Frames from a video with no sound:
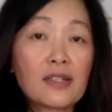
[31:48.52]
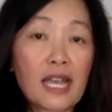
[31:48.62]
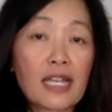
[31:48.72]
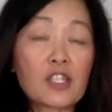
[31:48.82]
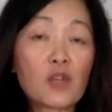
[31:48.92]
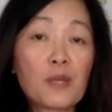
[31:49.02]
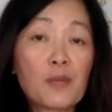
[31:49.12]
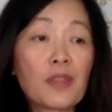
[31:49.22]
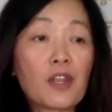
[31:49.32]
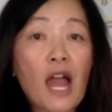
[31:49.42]
Okay, so
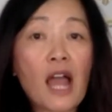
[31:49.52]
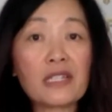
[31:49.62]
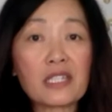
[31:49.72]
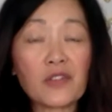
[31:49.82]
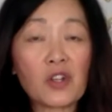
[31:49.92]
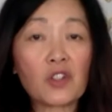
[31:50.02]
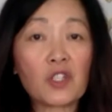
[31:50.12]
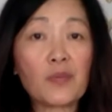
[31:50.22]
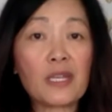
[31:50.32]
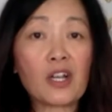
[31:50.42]
people that are having
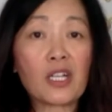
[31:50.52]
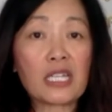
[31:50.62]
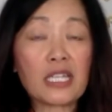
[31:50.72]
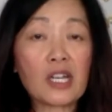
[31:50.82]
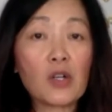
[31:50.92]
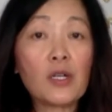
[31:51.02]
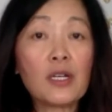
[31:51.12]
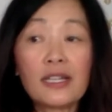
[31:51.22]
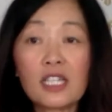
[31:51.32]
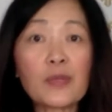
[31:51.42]
difficulty being on keto,
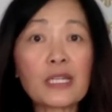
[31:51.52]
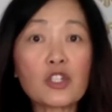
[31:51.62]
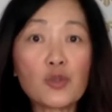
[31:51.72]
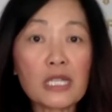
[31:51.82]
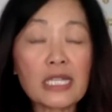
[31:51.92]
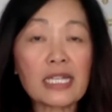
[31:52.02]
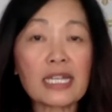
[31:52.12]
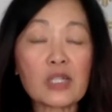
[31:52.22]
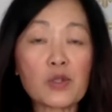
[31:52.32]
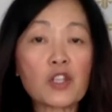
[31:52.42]
it's because you need it,
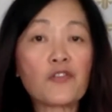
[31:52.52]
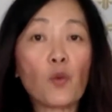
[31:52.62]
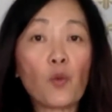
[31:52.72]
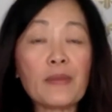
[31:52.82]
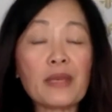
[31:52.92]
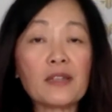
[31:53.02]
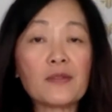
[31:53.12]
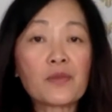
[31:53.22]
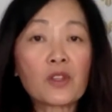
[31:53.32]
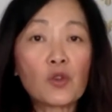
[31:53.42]
especially for
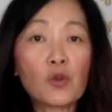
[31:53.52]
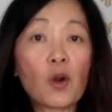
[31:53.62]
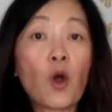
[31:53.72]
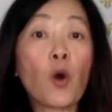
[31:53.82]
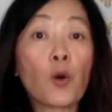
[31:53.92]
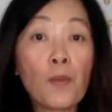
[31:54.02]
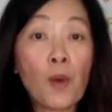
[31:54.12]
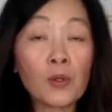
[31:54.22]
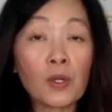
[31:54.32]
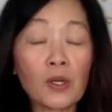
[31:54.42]
women who are
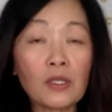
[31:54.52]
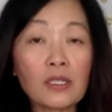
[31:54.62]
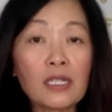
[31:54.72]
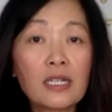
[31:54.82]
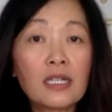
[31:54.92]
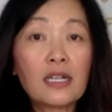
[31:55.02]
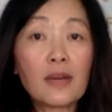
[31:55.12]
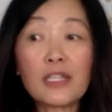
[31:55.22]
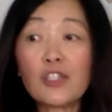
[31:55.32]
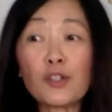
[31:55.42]
hormonal. I
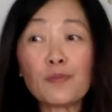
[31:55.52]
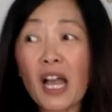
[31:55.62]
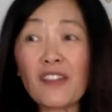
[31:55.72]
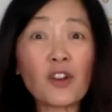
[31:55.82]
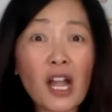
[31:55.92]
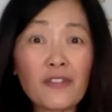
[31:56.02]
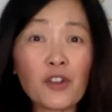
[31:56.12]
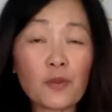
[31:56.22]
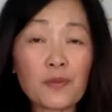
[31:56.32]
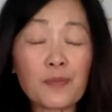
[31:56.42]
mean, I've
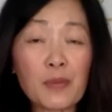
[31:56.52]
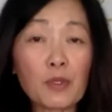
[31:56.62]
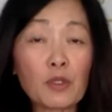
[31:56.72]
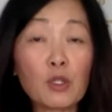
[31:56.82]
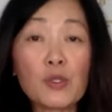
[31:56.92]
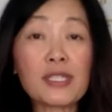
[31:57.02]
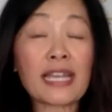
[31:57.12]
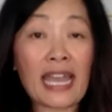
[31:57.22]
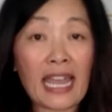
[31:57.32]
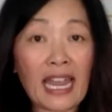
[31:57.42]
heard people losing
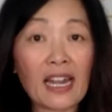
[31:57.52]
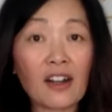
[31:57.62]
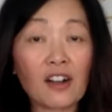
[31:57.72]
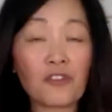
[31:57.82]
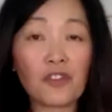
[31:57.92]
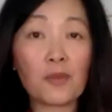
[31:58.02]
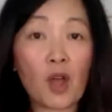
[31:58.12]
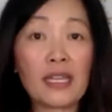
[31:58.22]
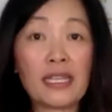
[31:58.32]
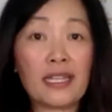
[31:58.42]
hair from
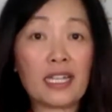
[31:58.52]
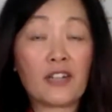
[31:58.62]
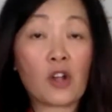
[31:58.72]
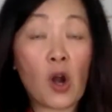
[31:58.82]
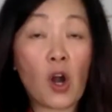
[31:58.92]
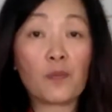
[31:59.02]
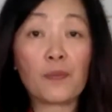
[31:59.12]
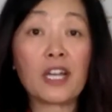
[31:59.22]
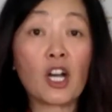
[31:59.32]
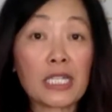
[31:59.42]
not eating enough carb being on